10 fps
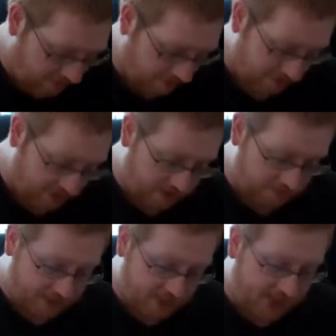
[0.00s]
moving on to
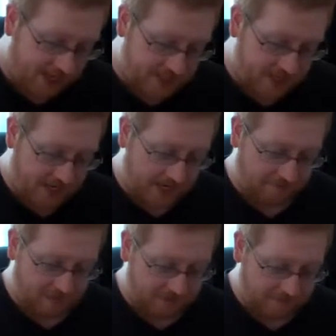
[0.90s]
some DS
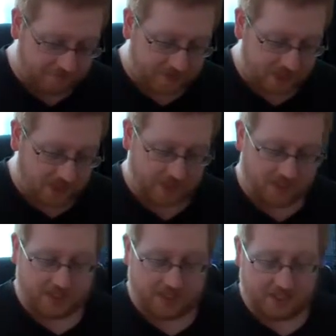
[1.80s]
games.
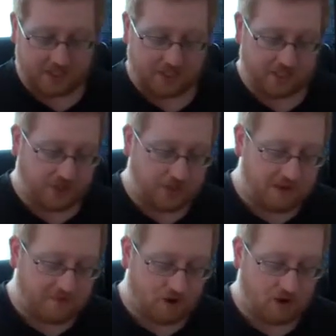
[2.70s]
This is
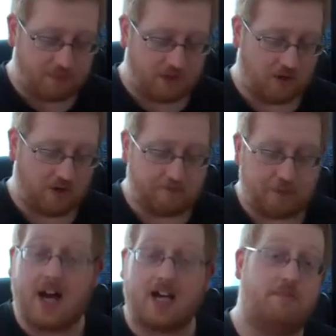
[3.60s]
Chibi Robo
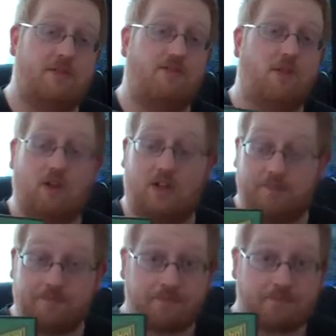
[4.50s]
Park Patrol
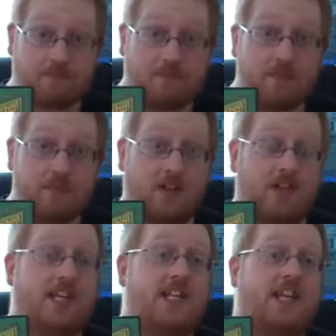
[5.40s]
on
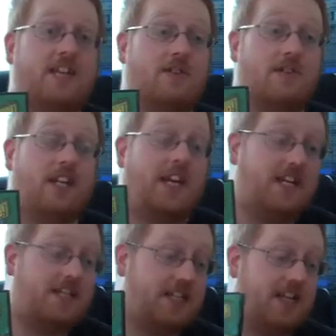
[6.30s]
the Nintendo
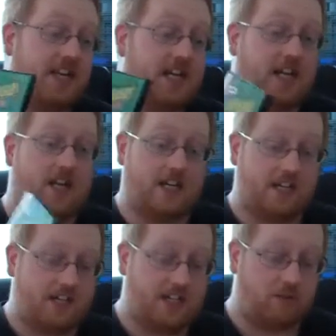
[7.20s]
DS.
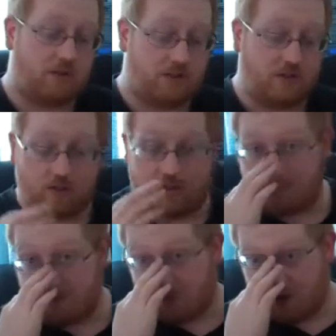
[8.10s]
Sequel to
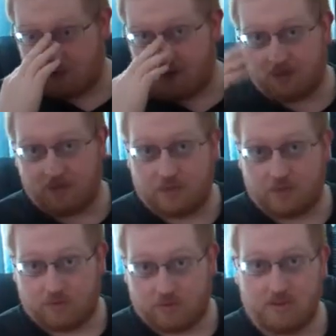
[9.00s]
Chibi Robo,
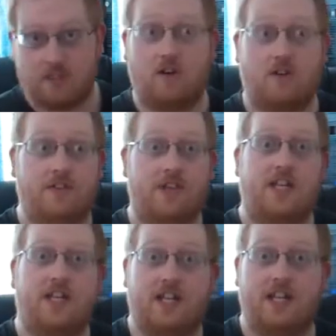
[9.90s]
which was on
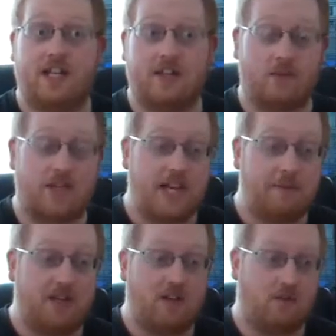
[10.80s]
the Nintendo
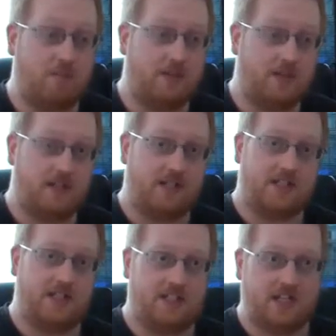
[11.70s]
GameCube, and
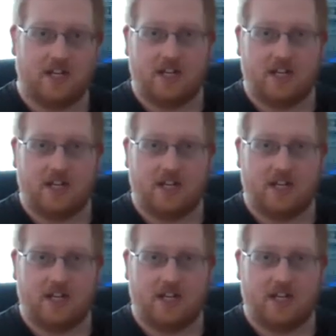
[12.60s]
is